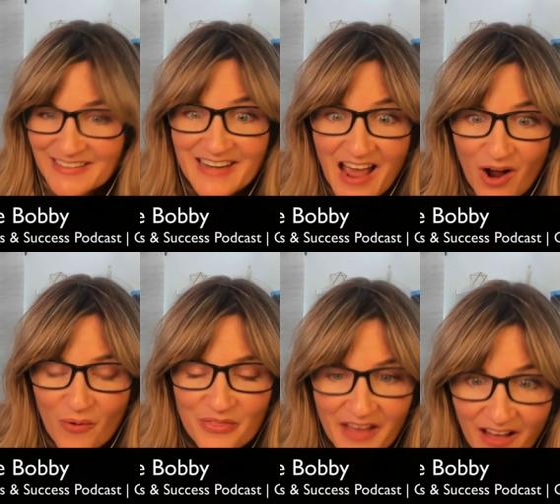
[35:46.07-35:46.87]
Now,
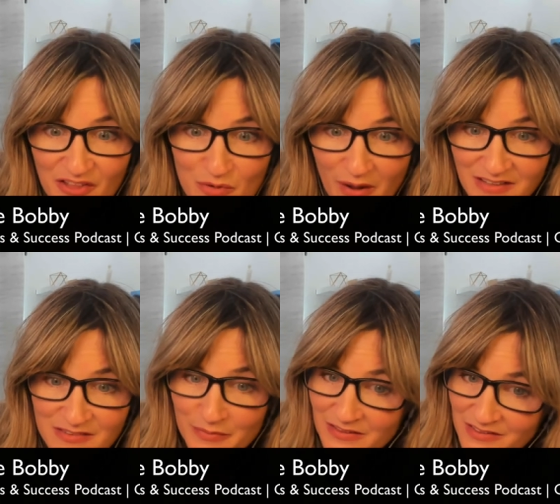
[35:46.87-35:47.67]
the other
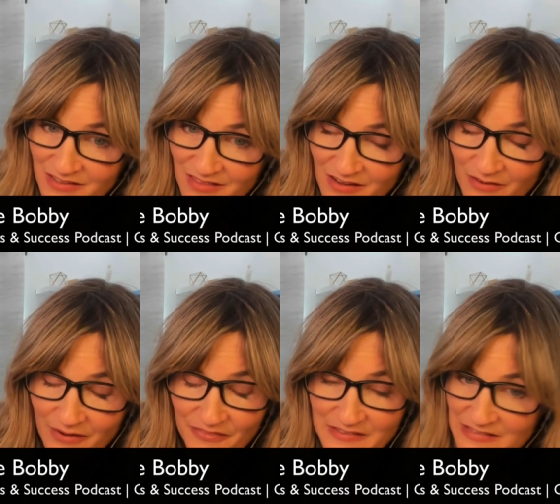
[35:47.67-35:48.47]
possibility, though,
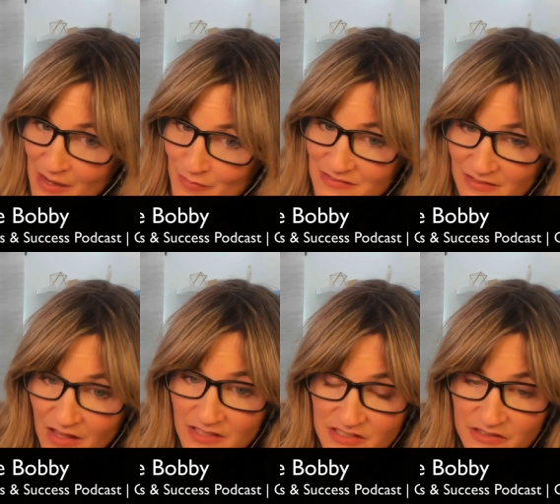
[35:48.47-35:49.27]
and this happens a
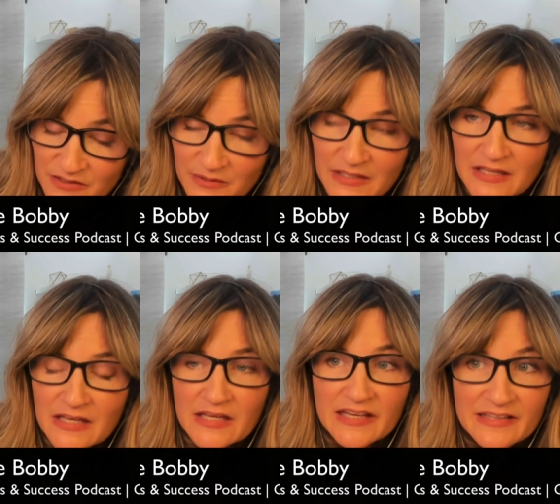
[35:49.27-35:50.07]
lot too,
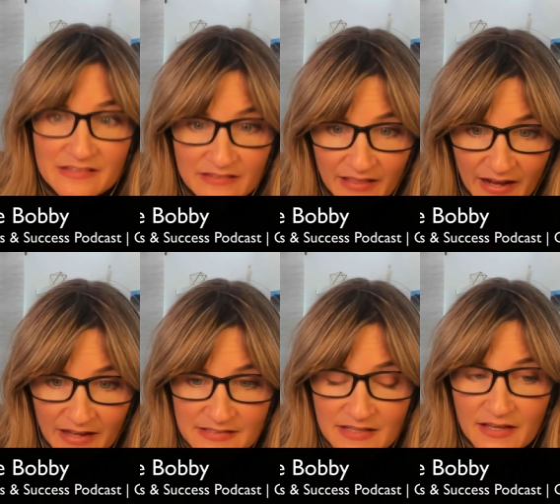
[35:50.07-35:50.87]
is
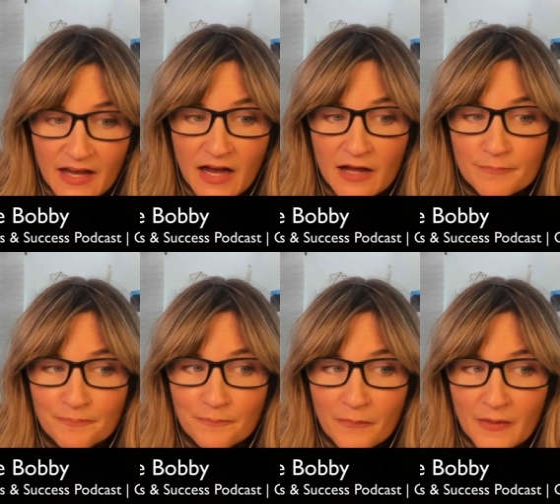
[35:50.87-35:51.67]
that um,